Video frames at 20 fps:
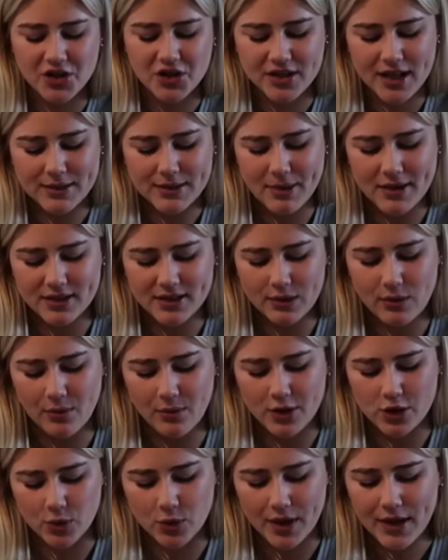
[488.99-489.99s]
So that's basically what
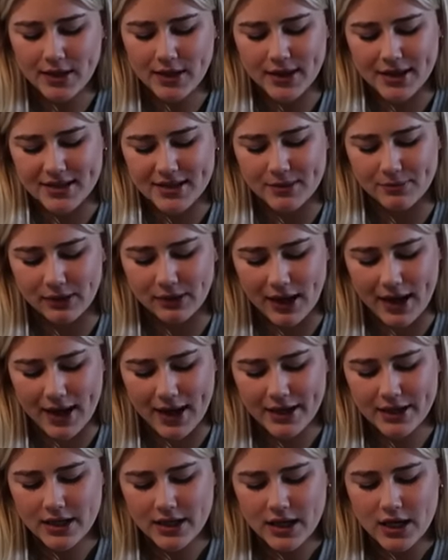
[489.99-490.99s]
we're doing. That's the
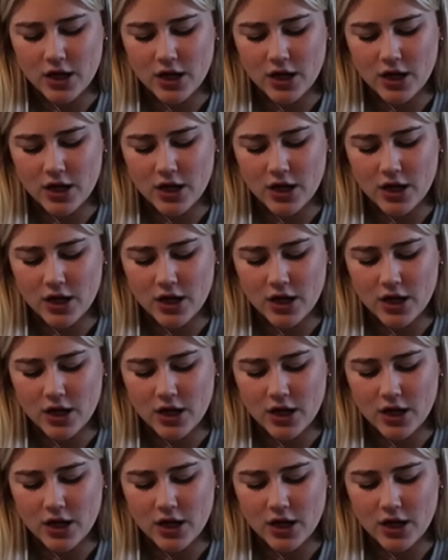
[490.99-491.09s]
plan.